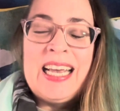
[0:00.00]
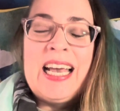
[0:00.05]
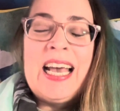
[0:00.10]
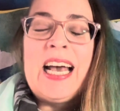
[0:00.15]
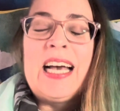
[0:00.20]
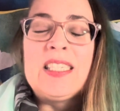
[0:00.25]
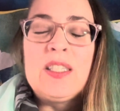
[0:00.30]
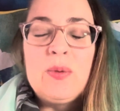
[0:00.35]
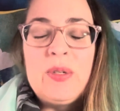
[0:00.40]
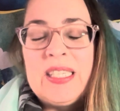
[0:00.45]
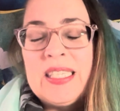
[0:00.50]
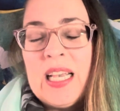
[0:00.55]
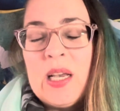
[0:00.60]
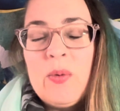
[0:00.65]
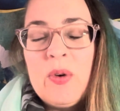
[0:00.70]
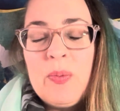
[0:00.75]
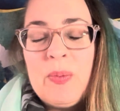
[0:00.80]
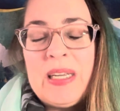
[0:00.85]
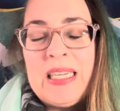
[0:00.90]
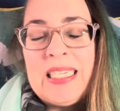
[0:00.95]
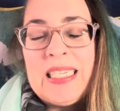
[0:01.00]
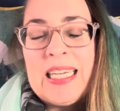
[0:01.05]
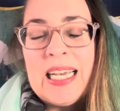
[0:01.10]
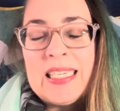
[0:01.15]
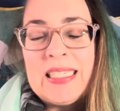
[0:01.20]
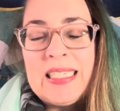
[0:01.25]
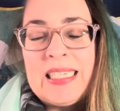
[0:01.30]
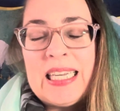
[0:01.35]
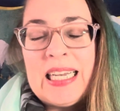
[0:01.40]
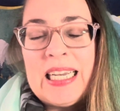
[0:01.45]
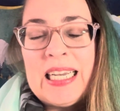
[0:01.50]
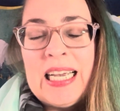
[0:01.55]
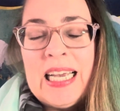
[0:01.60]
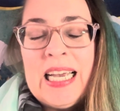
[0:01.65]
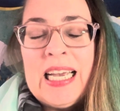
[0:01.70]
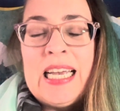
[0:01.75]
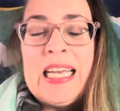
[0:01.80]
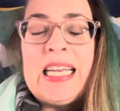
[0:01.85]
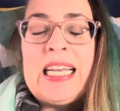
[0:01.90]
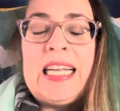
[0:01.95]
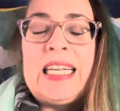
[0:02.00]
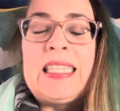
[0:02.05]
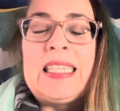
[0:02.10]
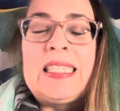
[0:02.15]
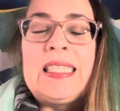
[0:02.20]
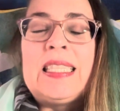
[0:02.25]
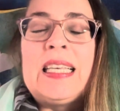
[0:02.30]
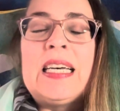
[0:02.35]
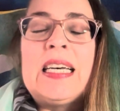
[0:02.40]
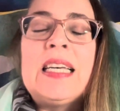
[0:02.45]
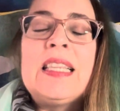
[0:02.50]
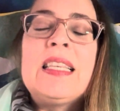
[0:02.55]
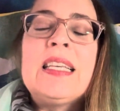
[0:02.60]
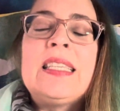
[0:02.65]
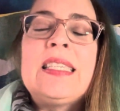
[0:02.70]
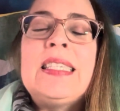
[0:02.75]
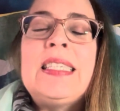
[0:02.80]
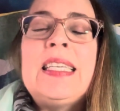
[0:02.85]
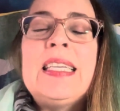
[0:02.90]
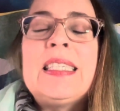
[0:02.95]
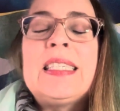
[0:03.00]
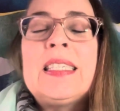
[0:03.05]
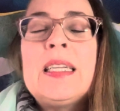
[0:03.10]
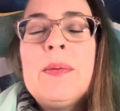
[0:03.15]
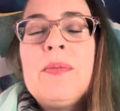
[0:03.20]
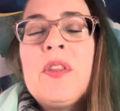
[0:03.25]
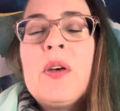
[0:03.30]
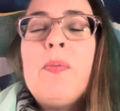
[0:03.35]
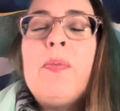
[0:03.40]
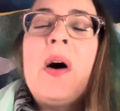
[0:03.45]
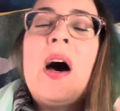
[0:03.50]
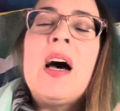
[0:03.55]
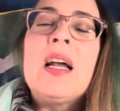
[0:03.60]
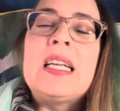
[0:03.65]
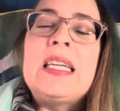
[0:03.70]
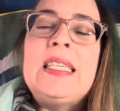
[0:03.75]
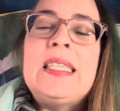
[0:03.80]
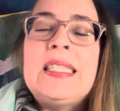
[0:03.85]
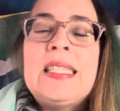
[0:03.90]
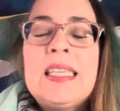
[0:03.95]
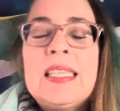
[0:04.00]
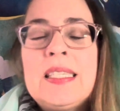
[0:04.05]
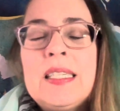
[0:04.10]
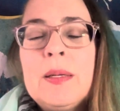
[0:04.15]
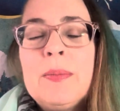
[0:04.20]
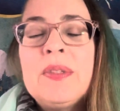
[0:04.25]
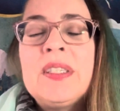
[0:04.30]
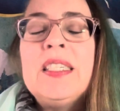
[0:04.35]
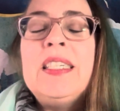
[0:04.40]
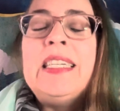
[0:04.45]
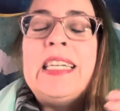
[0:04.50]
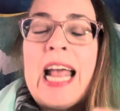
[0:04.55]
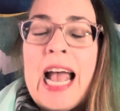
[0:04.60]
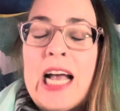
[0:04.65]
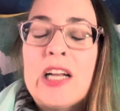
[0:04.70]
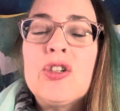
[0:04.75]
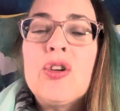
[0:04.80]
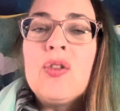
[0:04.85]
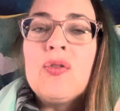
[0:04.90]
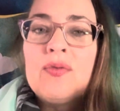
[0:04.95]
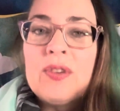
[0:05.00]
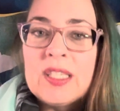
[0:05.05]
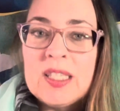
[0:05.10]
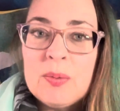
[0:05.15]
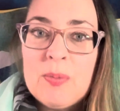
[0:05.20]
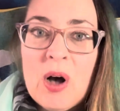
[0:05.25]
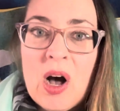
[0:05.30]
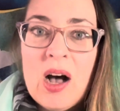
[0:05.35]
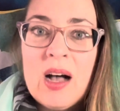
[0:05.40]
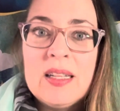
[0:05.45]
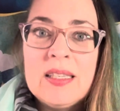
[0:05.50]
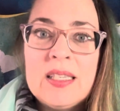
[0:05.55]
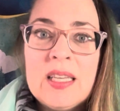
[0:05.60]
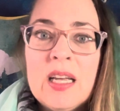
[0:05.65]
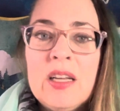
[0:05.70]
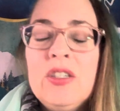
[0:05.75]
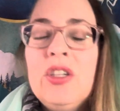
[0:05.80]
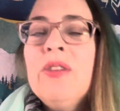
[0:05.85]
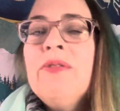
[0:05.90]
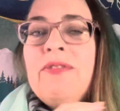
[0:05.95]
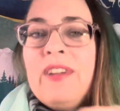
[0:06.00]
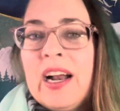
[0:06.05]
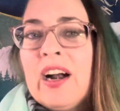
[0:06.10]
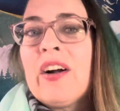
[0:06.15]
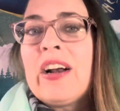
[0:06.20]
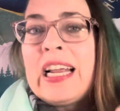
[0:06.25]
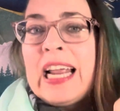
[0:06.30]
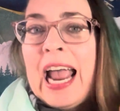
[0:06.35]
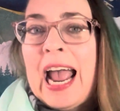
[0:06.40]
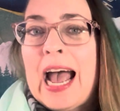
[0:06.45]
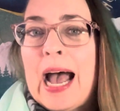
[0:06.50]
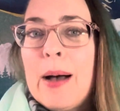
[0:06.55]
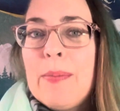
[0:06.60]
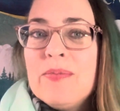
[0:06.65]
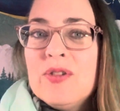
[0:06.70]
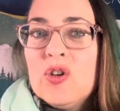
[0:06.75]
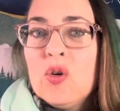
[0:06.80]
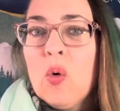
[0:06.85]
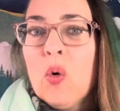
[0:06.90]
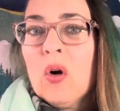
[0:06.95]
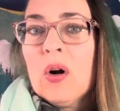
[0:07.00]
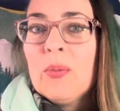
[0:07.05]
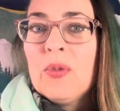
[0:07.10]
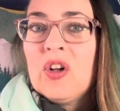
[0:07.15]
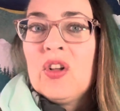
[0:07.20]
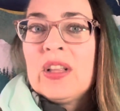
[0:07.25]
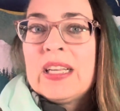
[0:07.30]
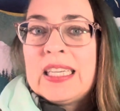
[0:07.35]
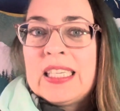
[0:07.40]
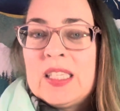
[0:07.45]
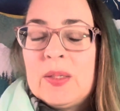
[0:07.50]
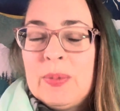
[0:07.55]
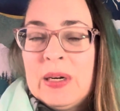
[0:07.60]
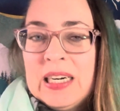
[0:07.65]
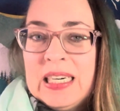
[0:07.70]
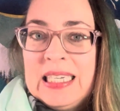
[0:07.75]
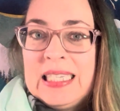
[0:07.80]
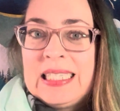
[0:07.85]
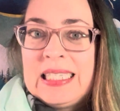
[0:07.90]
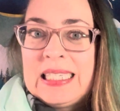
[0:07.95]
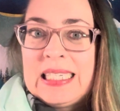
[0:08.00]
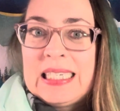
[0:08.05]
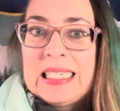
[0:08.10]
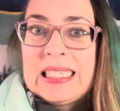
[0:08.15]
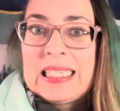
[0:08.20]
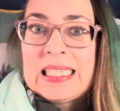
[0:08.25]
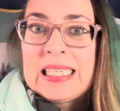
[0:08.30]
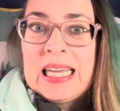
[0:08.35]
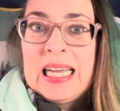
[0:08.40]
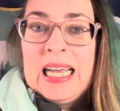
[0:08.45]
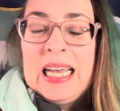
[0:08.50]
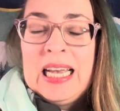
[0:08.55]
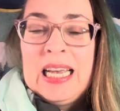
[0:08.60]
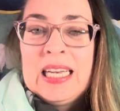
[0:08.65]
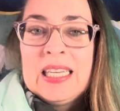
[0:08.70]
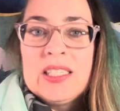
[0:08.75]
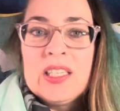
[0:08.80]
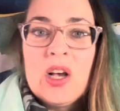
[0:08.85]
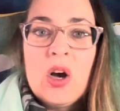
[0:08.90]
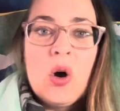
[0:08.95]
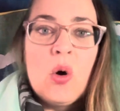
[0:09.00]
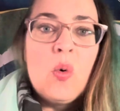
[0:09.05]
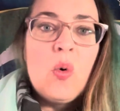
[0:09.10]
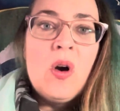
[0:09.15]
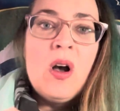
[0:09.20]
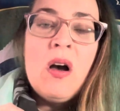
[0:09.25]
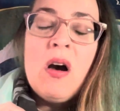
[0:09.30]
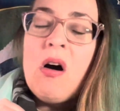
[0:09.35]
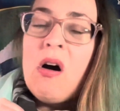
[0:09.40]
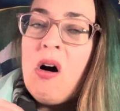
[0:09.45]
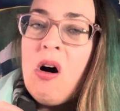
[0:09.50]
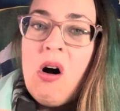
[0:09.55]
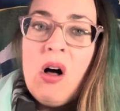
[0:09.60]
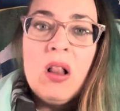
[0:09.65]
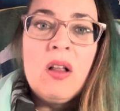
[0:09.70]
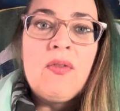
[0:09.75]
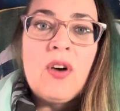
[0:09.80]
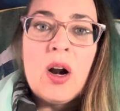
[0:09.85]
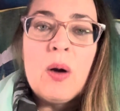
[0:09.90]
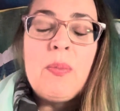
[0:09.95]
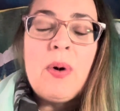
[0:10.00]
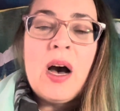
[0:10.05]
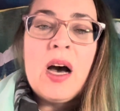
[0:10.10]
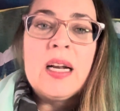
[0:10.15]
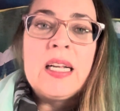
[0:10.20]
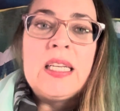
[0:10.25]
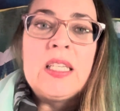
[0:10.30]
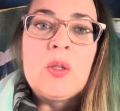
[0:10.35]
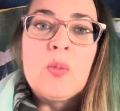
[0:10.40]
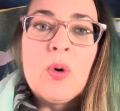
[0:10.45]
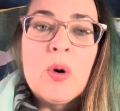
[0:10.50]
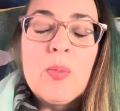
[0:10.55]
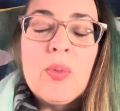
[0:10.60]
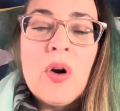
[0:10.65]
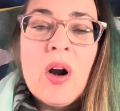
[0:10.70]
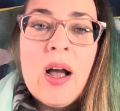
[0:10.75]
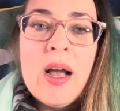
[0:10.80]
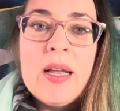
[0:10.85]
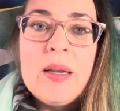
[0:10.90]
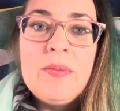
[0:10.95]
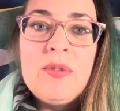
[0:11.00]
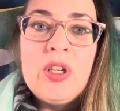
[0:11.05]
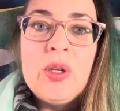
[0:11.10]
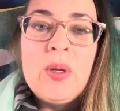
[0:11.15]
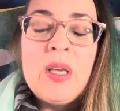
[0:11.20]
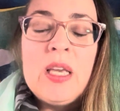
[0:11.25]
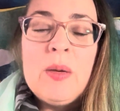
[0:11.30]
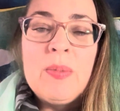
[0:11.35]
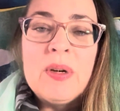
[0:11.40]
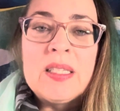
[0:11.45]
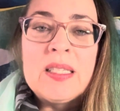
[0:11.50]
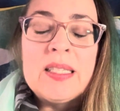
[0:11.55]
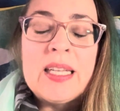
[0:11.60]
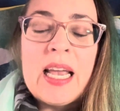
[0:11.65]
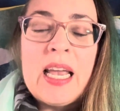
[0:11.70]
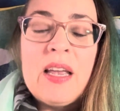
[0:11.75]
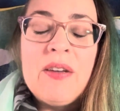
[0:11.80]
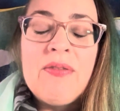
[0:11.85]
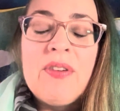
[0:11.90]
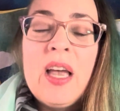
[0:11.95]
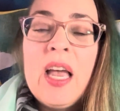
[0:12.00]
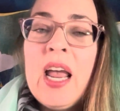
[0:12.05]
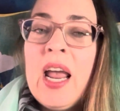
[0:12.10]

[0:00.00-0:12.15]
As we say with PTSD, it's the system, the body system's natural response to very abnormal experiences. So all of our bodies were primed to keep us safe.